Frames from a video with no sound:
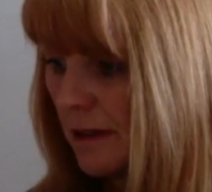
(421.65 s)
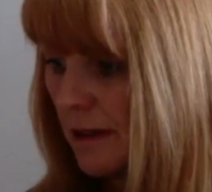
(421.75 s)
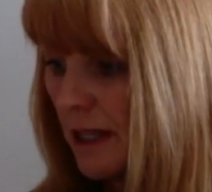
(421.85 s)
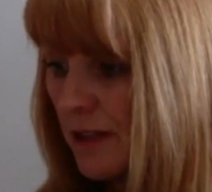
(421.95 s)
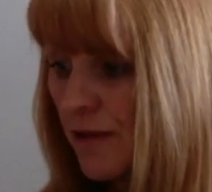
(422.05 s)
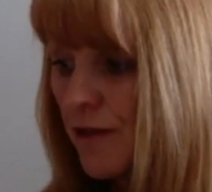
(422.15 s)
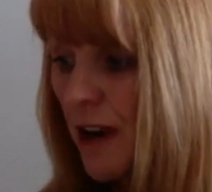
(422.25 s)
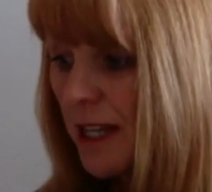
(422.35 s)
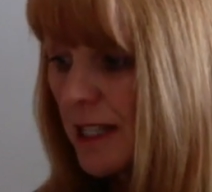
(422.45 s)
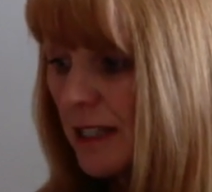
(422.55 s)
His
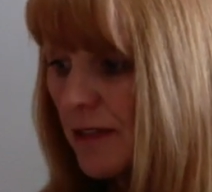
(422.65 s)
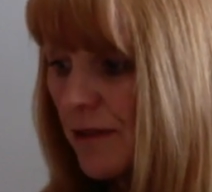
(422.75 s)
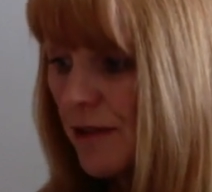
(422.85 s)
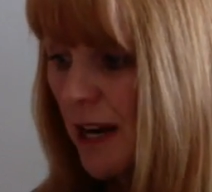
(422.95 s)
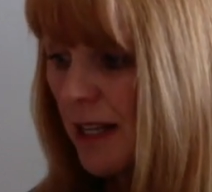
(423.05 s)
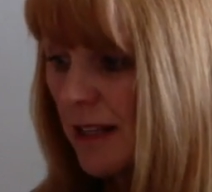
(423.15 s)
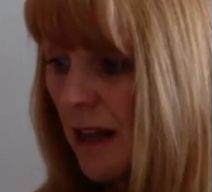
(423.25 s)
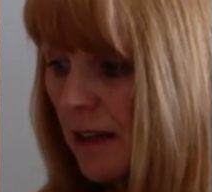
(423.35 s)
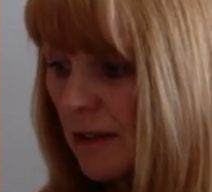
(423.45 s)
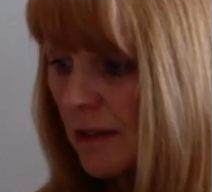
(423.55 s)
frightened friends
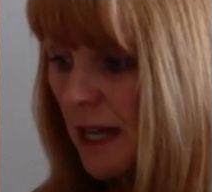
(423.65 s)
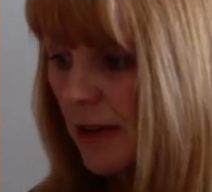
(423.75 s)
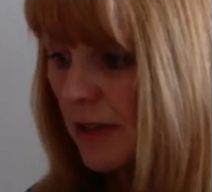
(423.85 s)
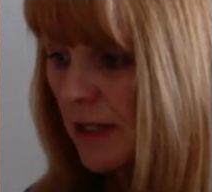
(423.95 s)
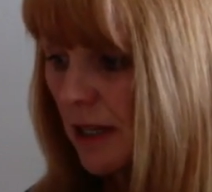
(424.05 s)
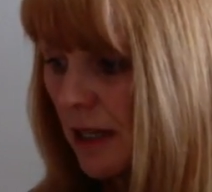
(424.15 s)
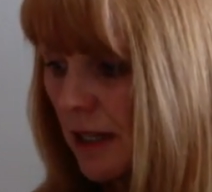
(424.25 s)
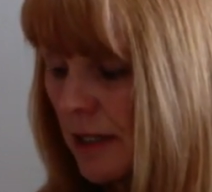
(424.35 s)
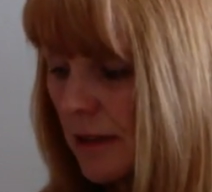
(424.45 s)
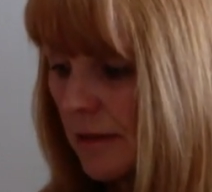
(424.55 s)
huddled outside.